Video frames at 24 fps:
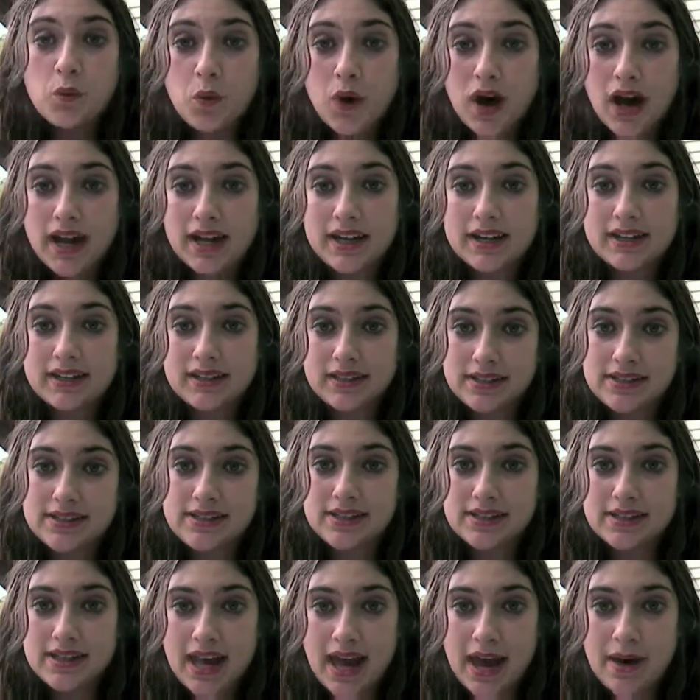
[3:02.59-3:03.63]
Why is
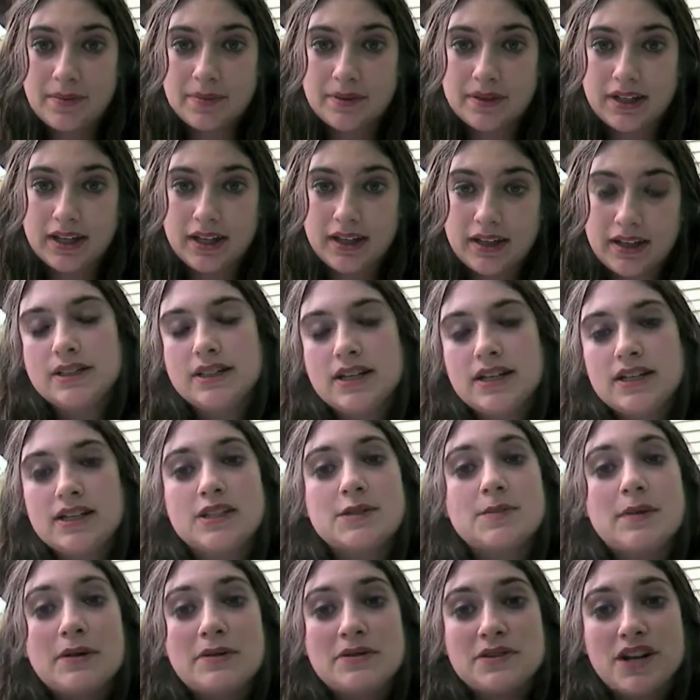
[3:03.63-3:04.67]
this happening?
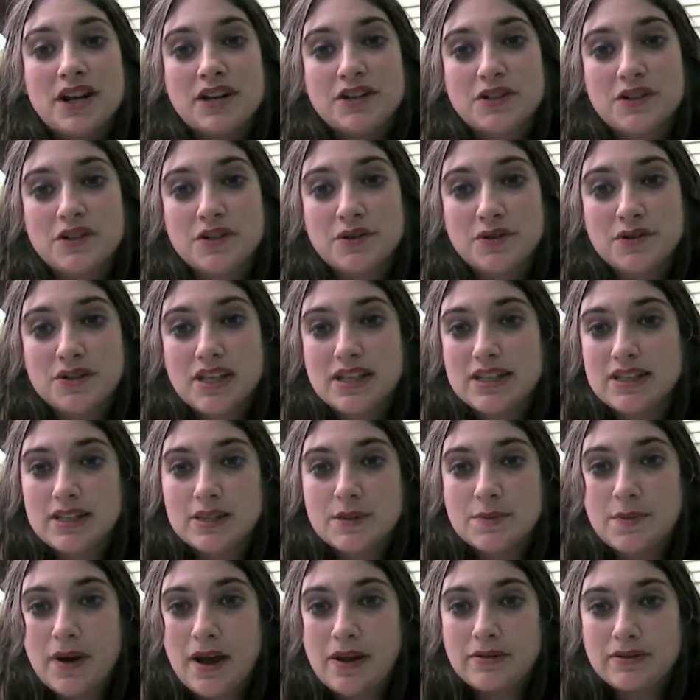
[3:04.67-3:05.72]
Despite what Dr. Who says,
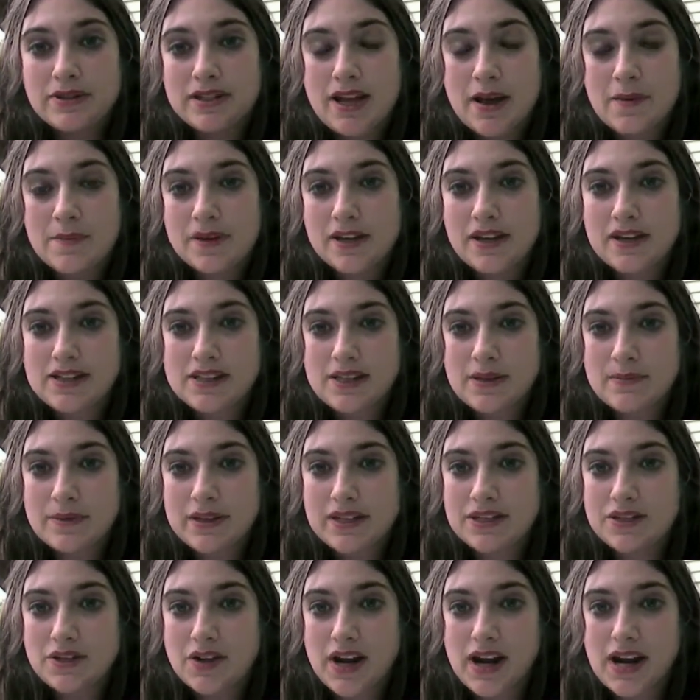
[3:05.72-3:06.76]
it's probably not because the
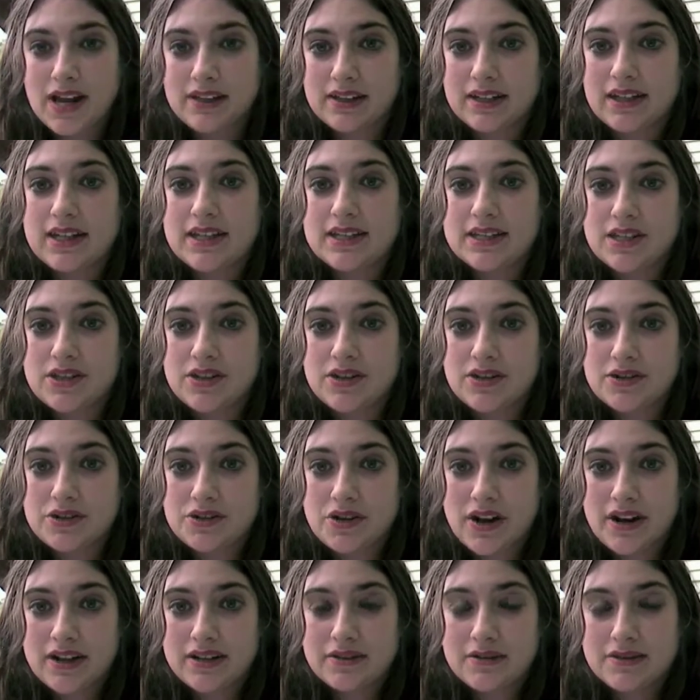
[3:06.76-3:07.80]
bees are aliens and they're
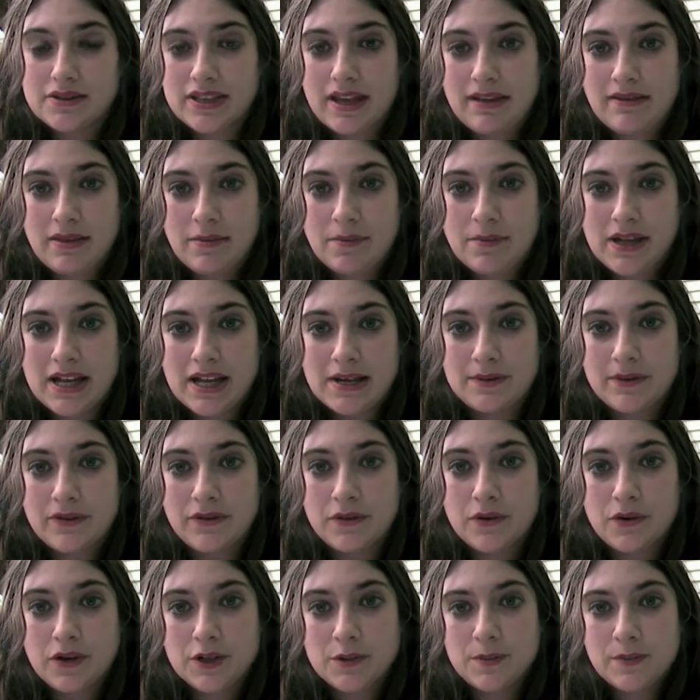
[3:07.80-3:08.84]
trying to escape the planet
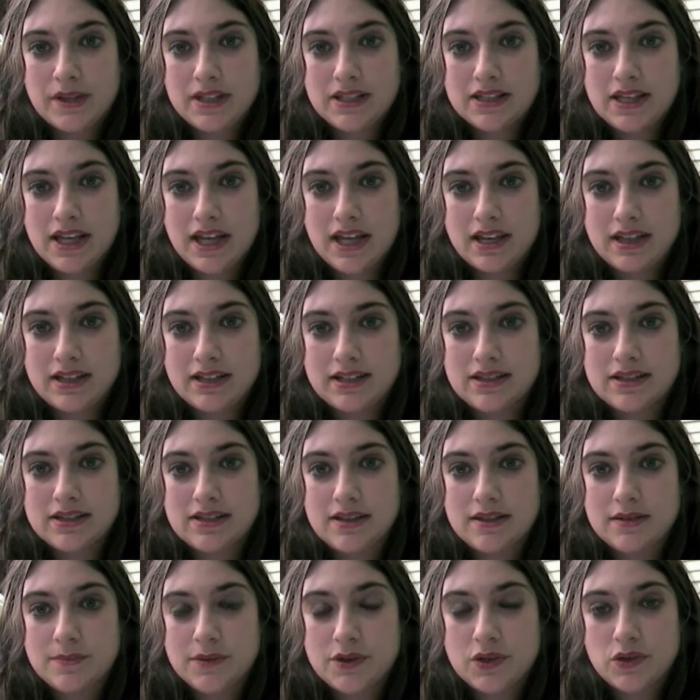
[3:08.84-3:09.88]
before it's being taken into
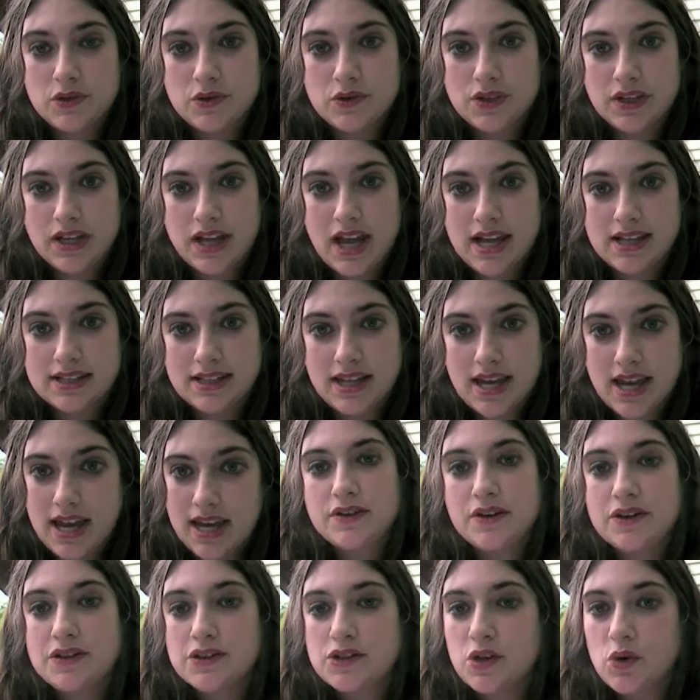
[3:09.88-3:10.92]
the Medusa
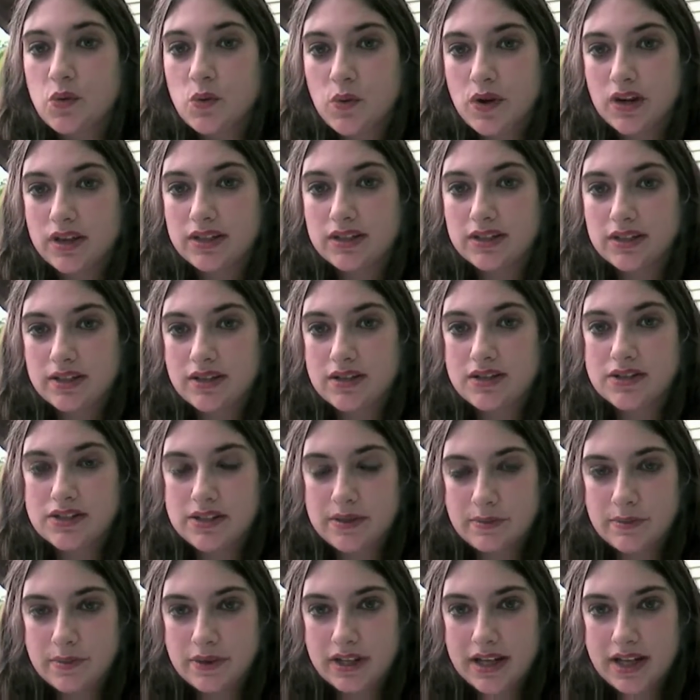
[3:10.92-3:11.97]
Cascade. There's no one clear,
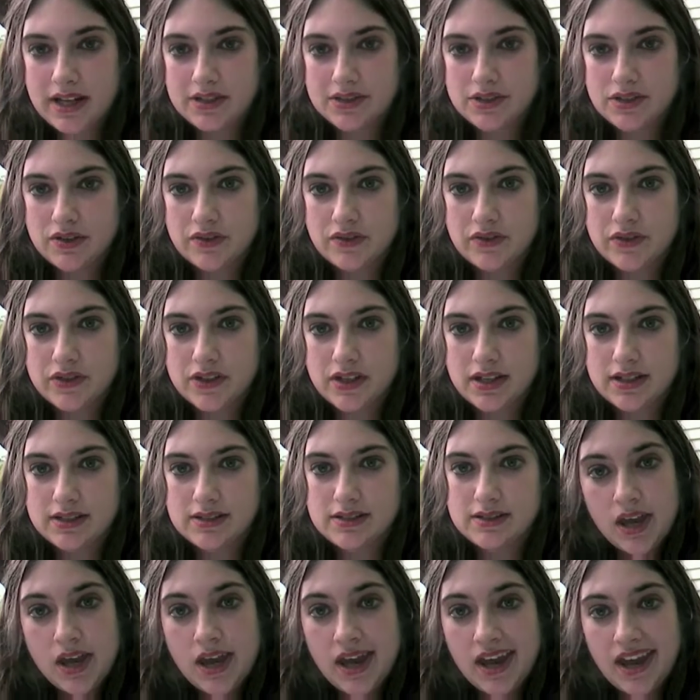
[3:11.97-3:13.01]
simple answer for this,
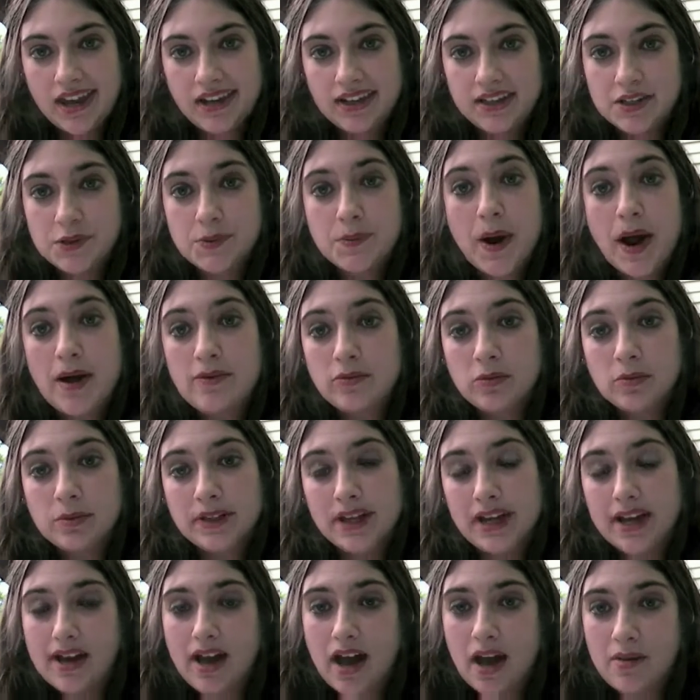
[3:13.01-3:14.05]
and it's probably
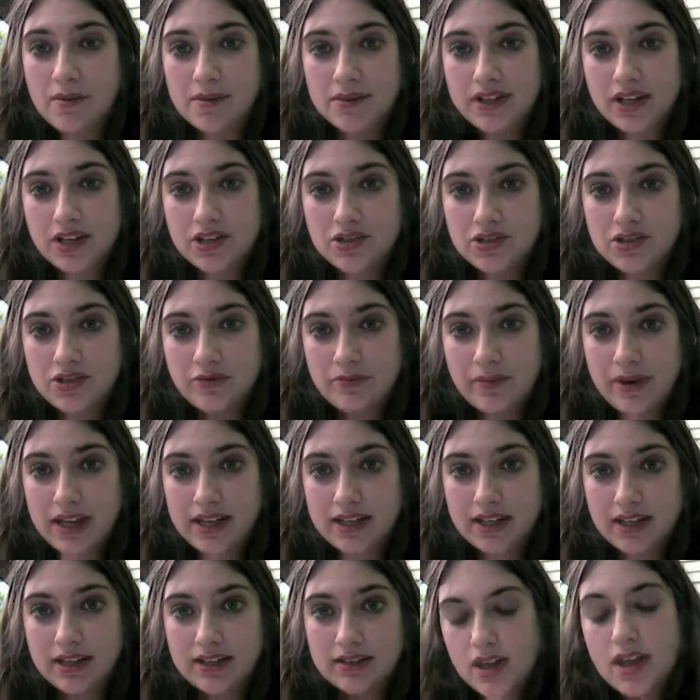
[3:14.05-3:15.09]
a combination of
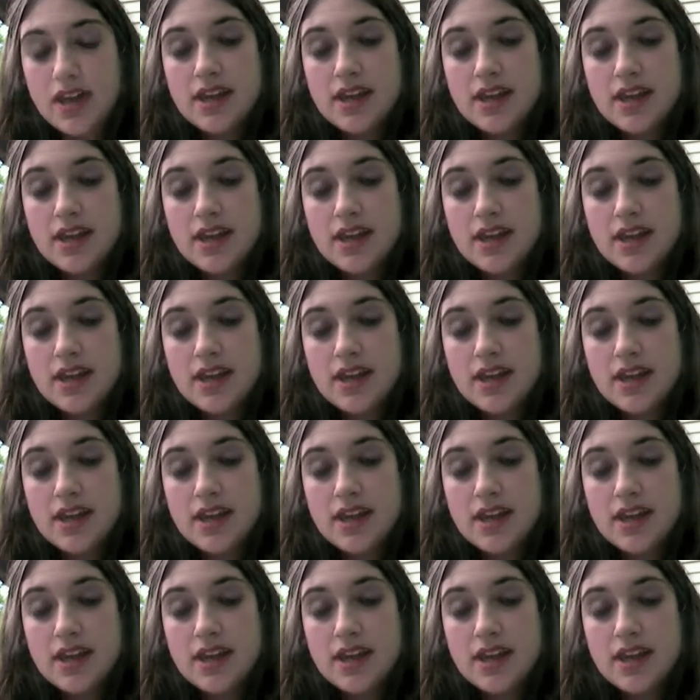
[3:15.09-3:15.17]
many.